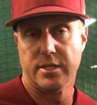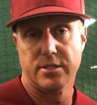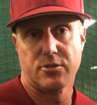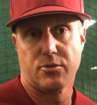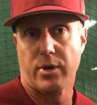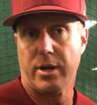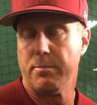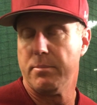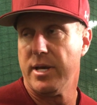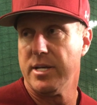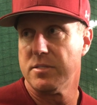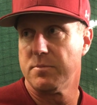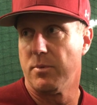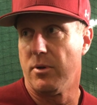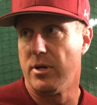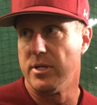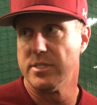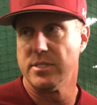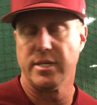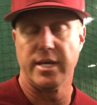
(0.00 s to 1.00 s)
It's great
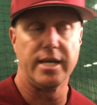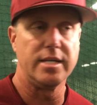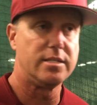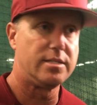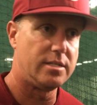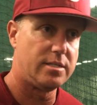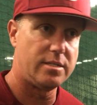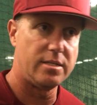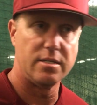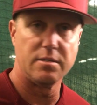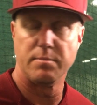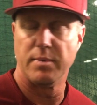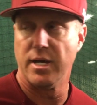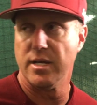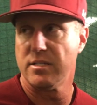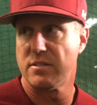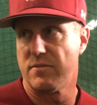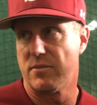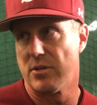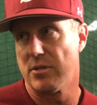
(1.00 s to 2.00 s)
baseball. It's the ACC's
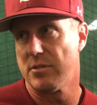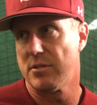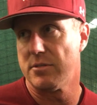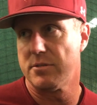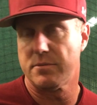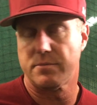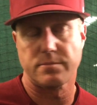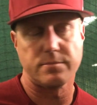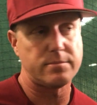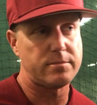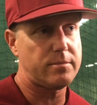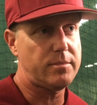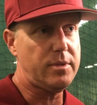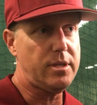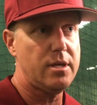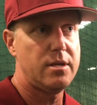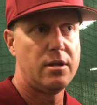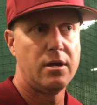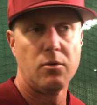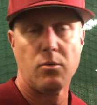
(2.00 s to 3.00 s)
best versus,
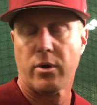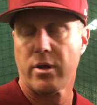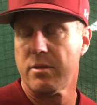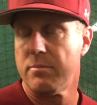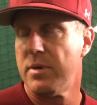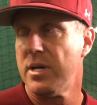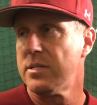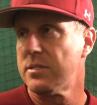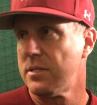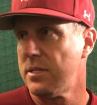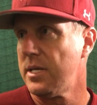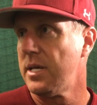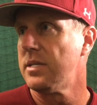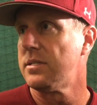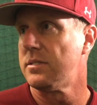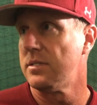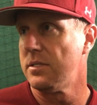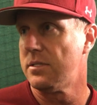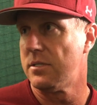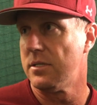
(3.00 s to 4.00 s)
you know, one of the best in the
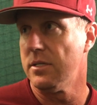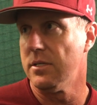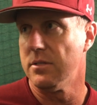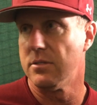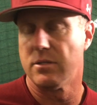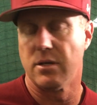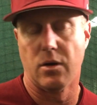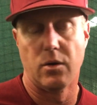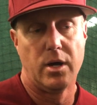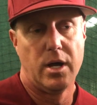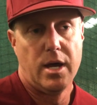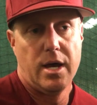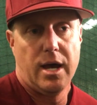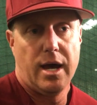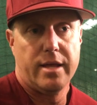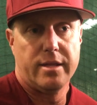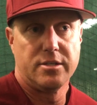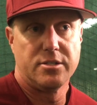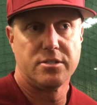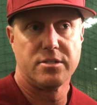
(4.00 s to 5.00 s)
SEC. So
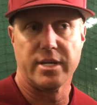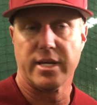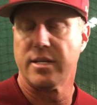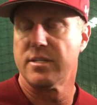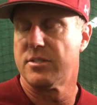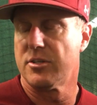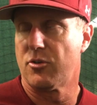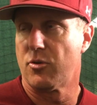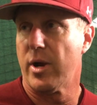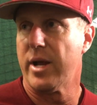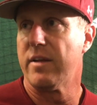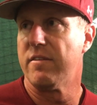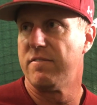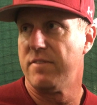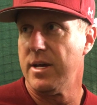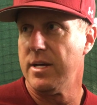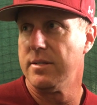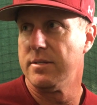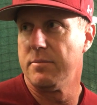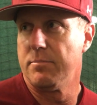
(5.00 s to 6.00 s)
I just think it's a great
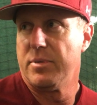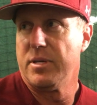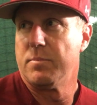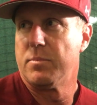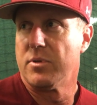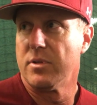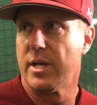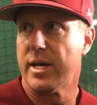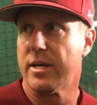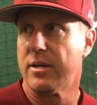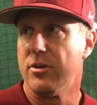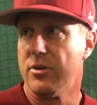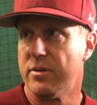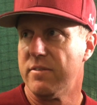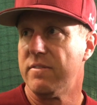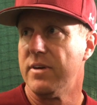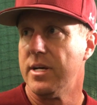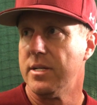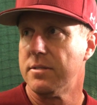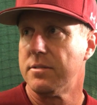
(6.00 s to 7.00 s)
event and people like good
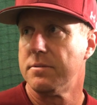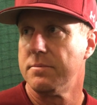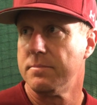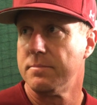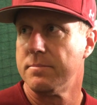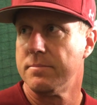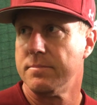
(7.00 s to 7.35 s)
events.